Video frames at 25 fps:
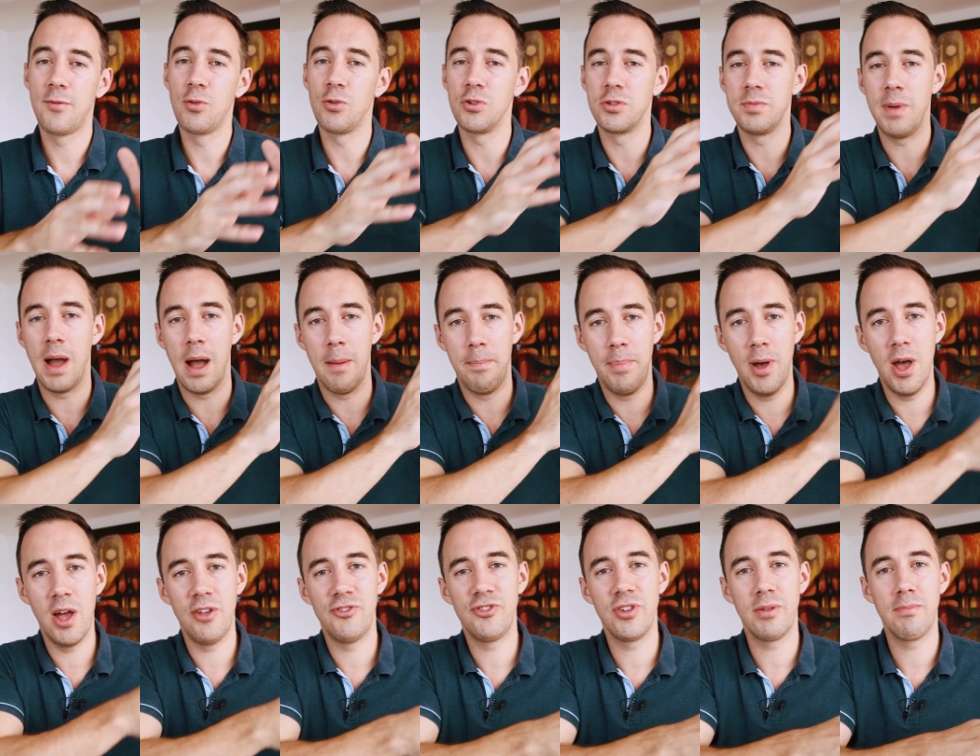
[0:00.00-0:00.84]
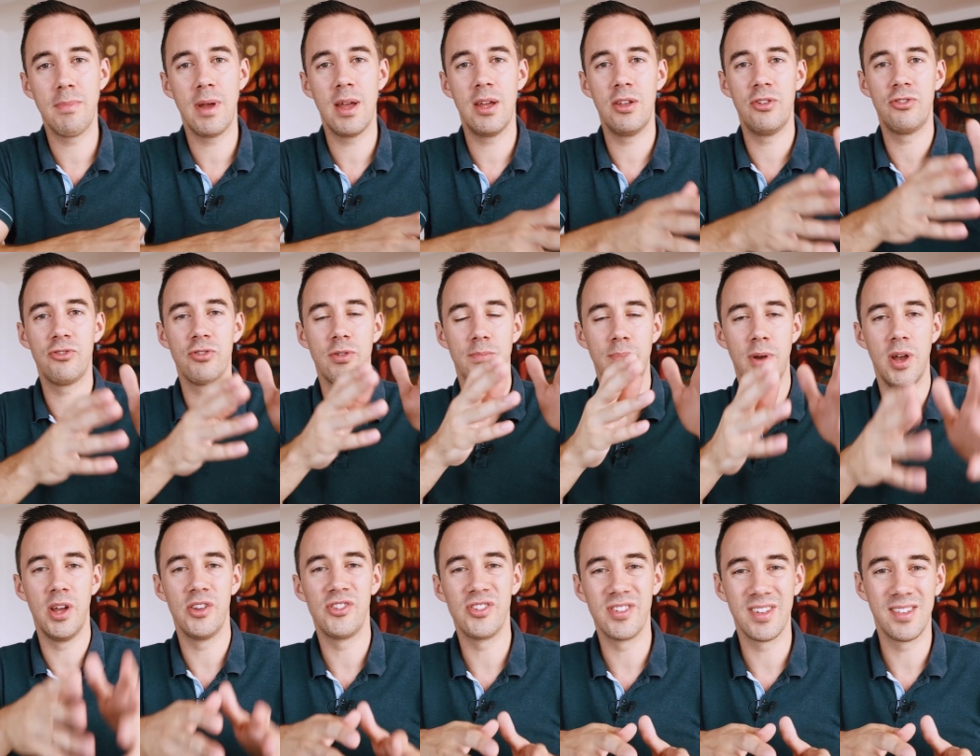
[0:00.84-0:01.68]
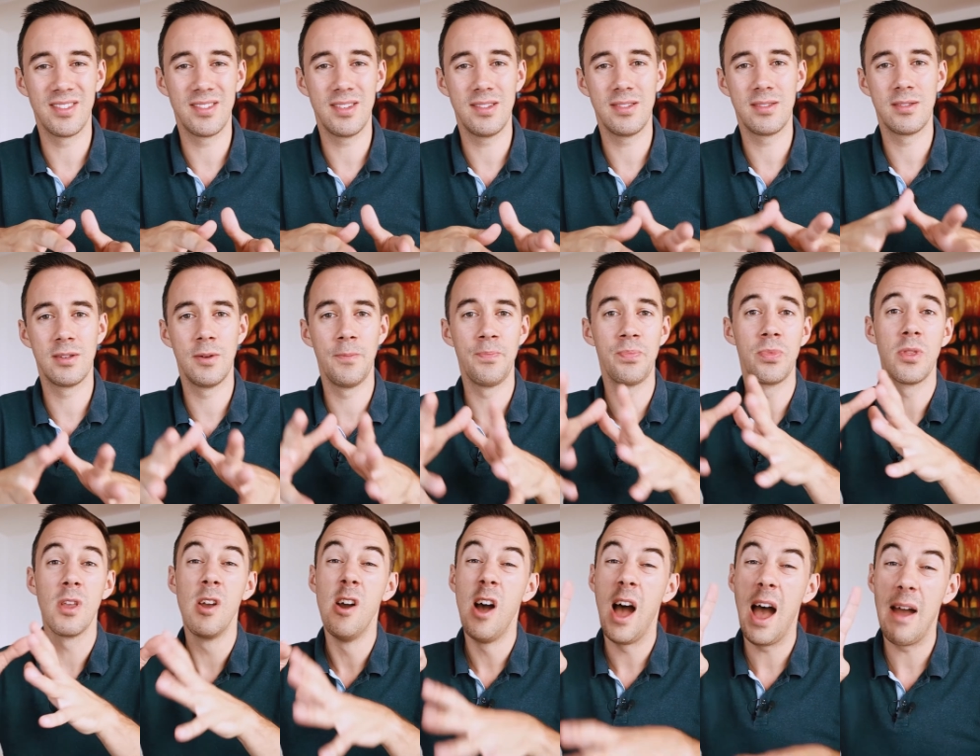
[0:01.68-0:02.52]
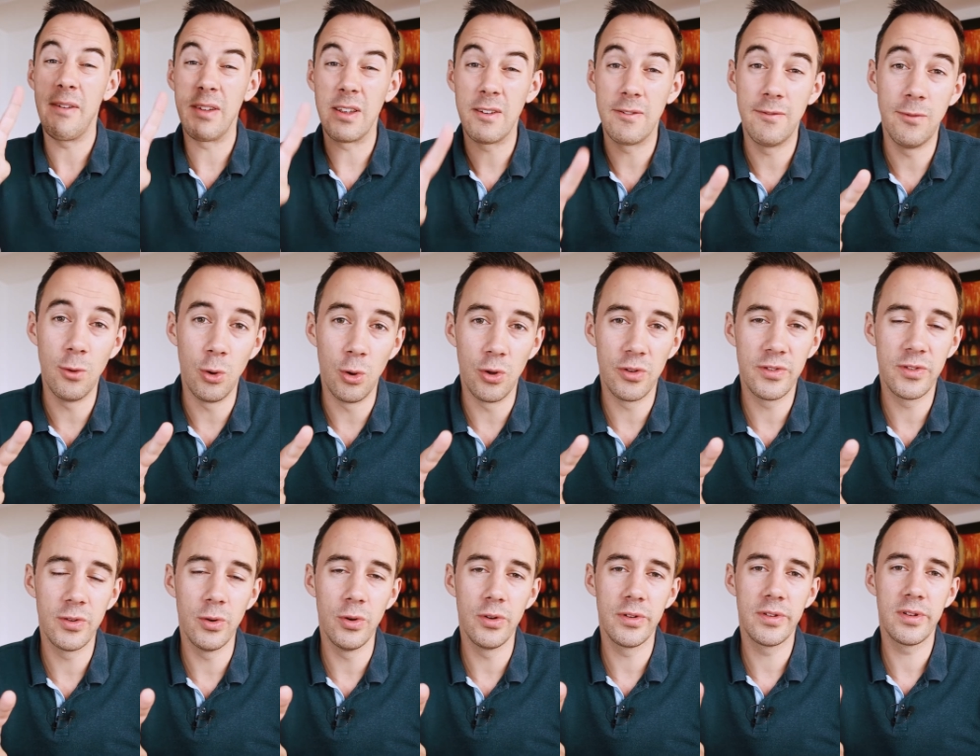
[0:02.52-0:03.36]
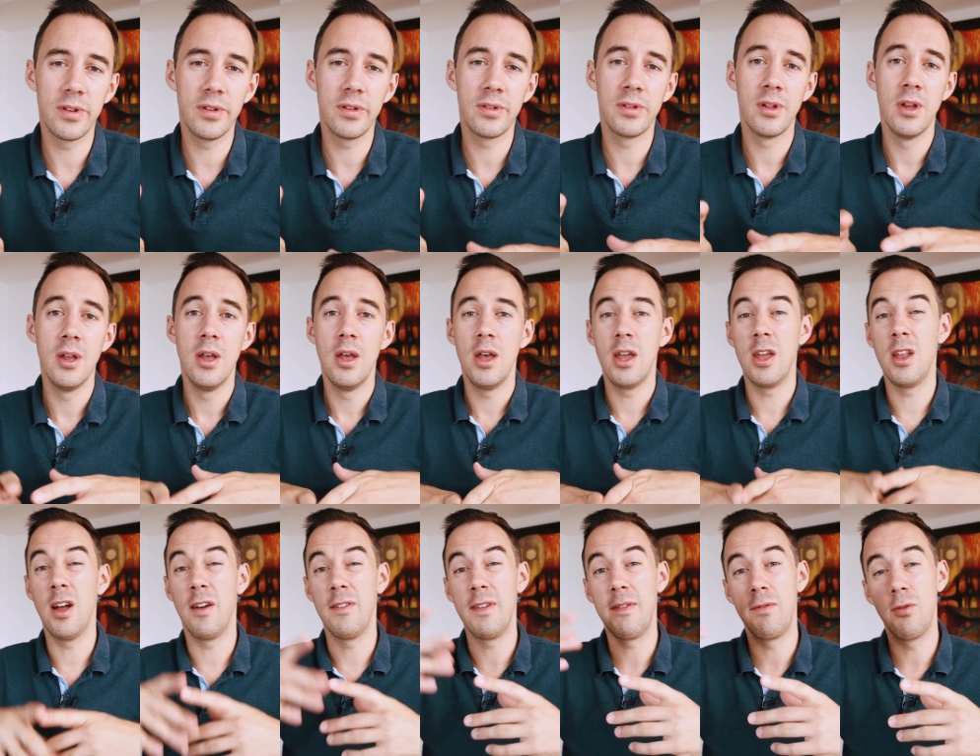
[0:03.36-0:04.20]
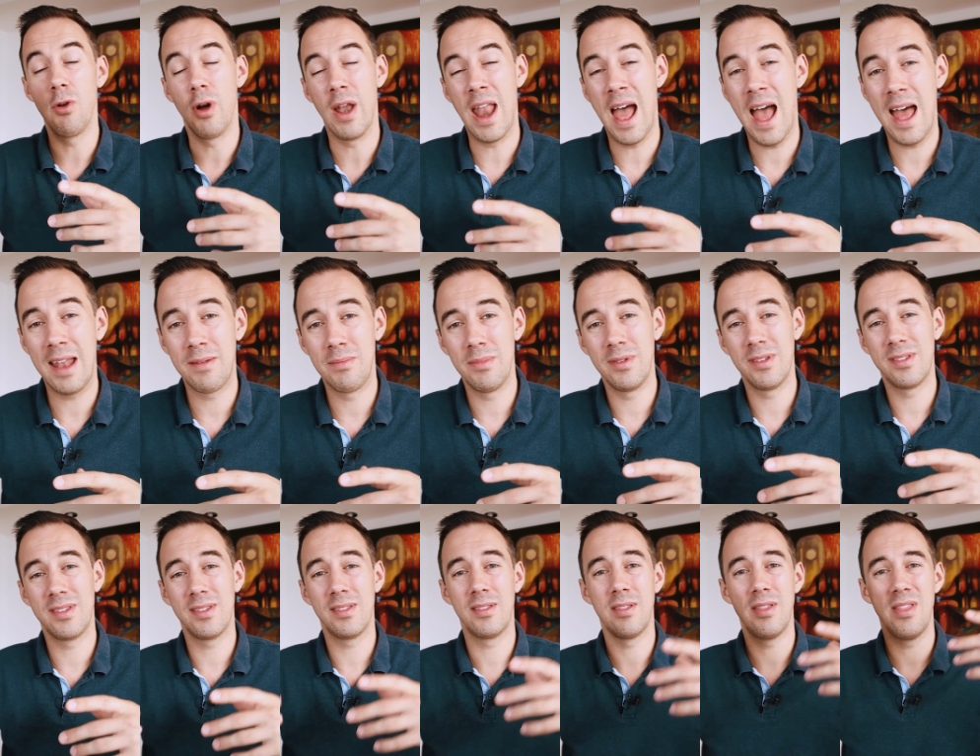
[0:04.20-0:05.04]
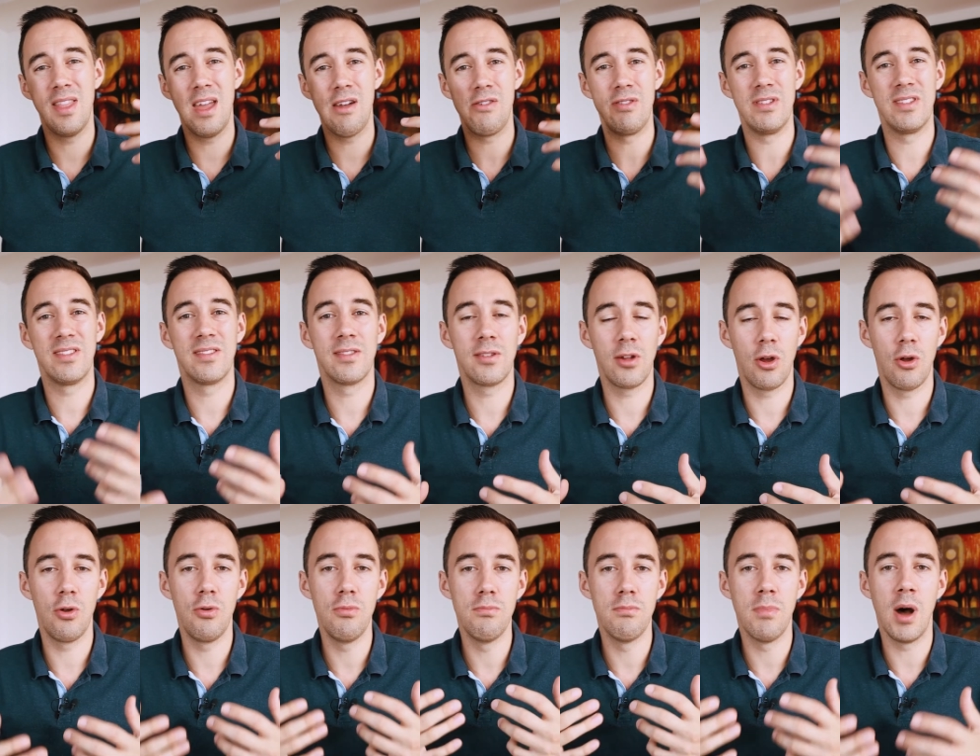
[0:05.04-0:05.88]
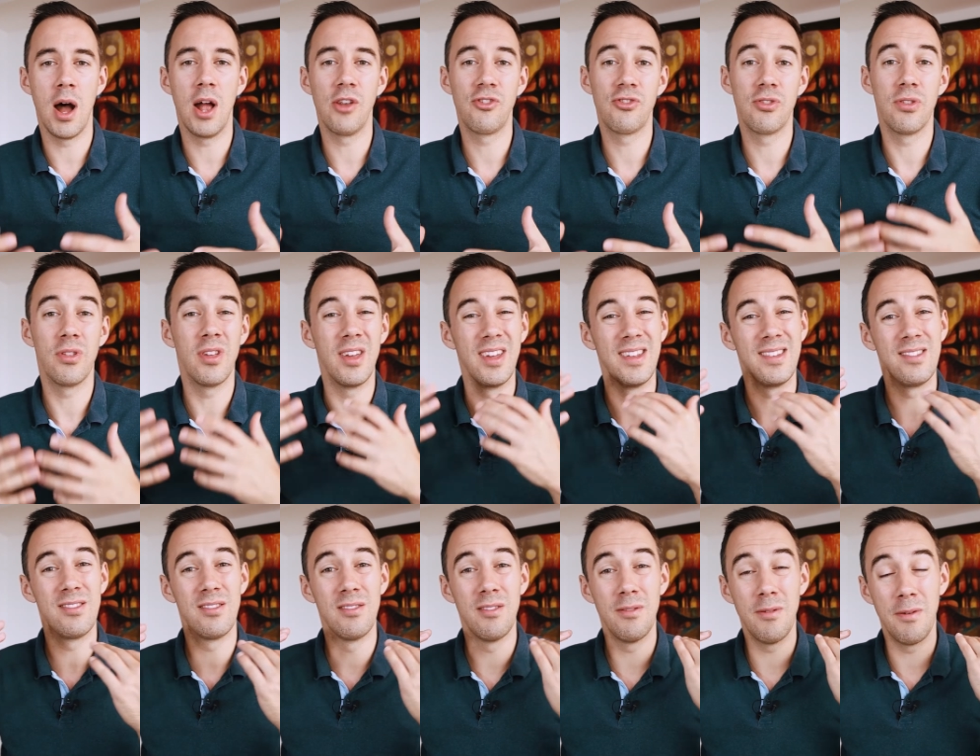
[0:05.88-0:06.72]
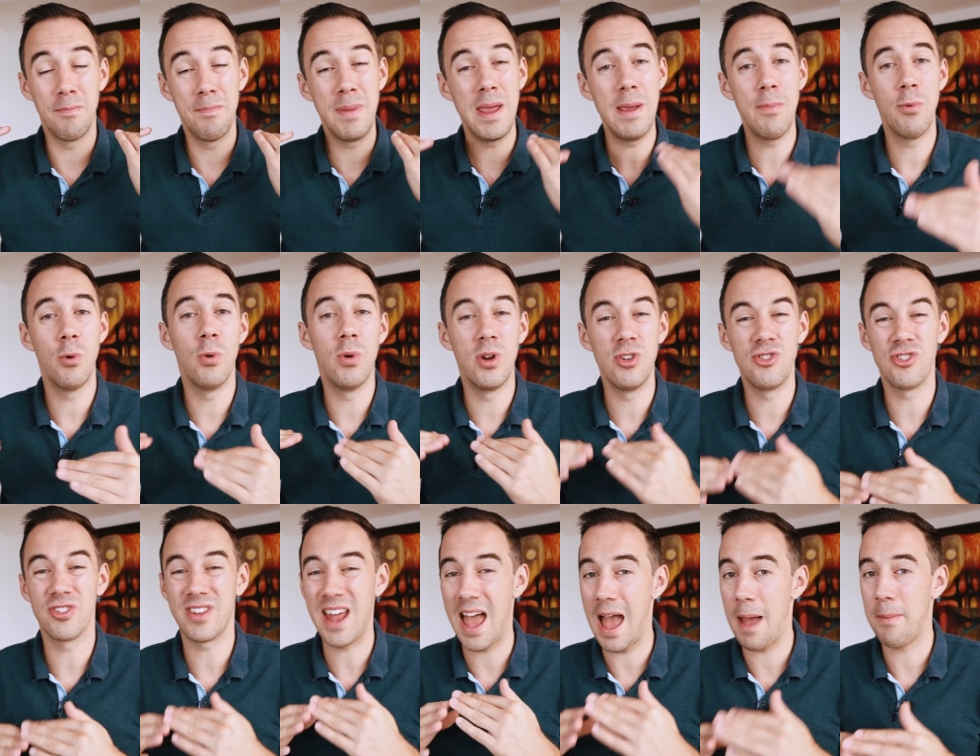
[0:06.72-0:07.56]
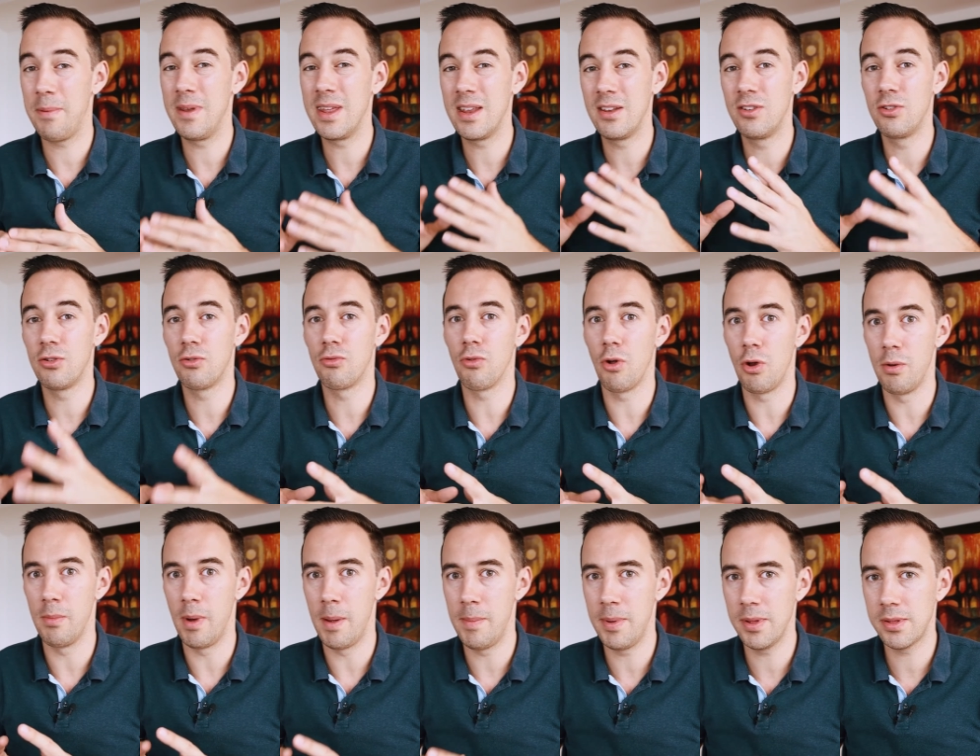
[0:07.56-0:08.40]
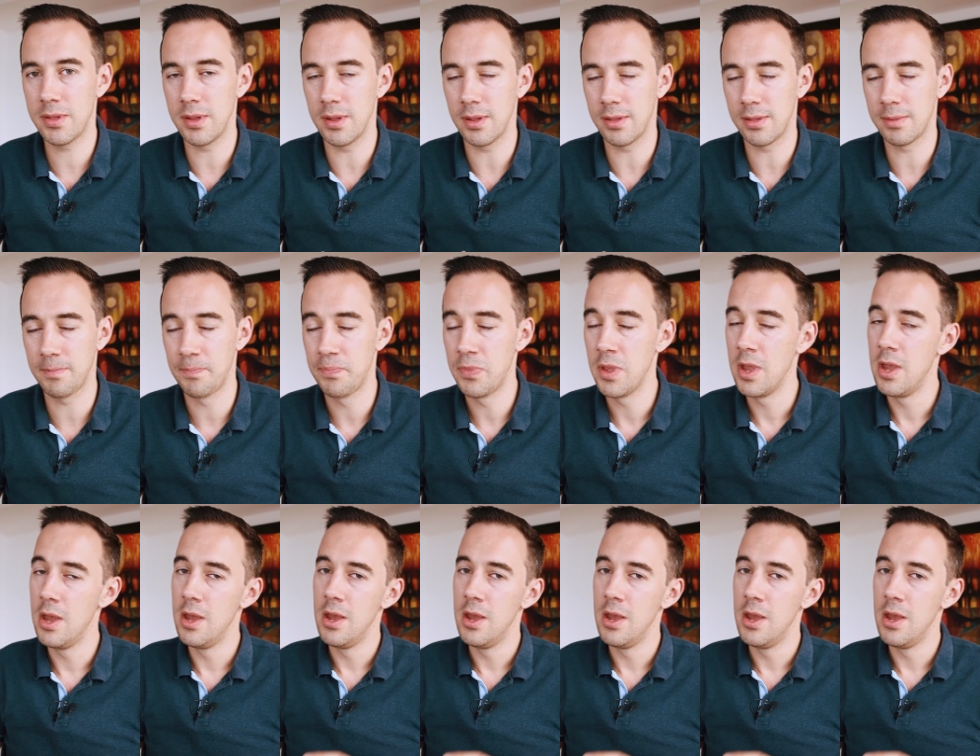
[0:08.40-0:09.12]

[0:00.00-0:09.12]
I've talked about a purchasing manager, a purchasing assistant, having four sources. You know, you've got an admin assistant. There is so much that is, the people are just happening to grow my business.